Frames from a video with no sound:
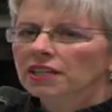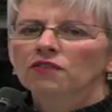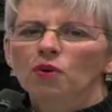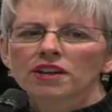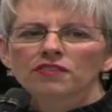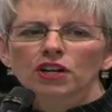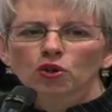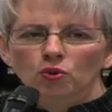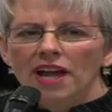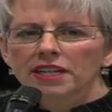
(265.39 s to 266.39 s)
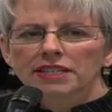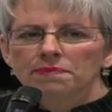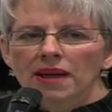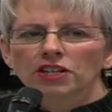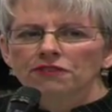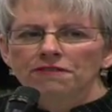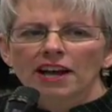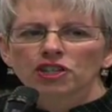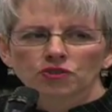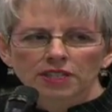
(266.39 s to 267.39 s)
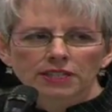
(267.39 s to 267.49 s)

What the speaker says: of one of the greatest manufacturing